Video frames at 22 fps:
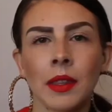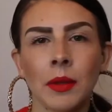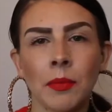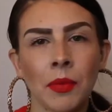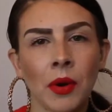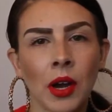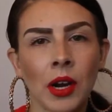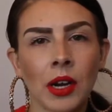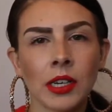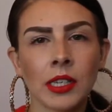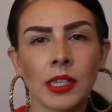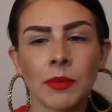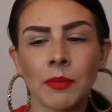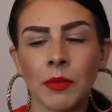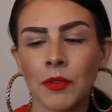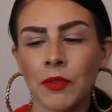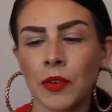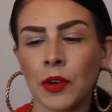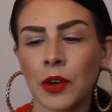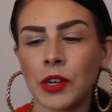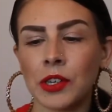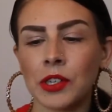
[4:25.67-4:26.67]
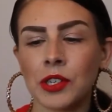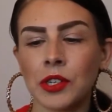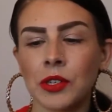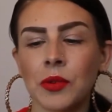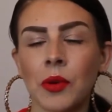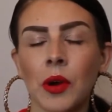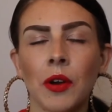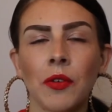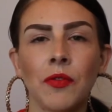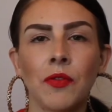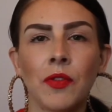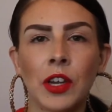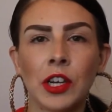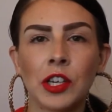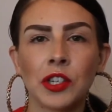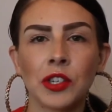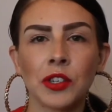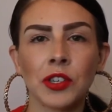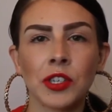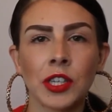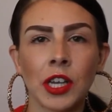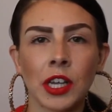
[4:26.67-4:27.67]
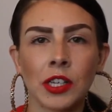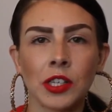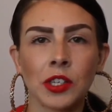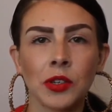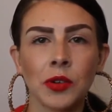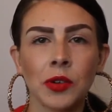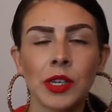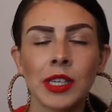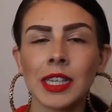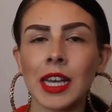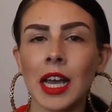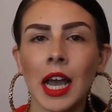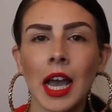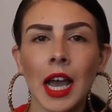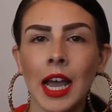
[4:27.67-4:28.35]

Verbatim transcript: The product I'm referring to are facial sunscreens.